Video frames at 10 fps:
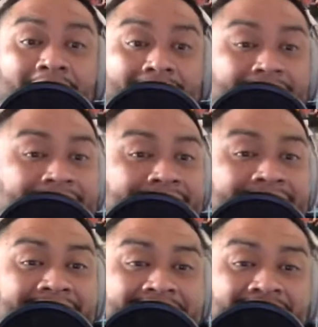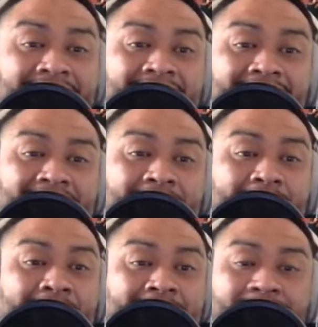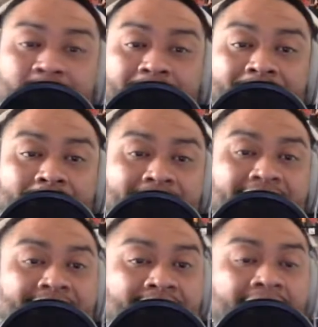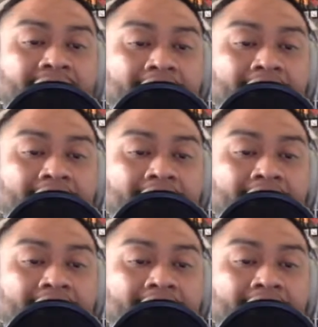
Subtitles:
I gotta say, J Rails 24/7.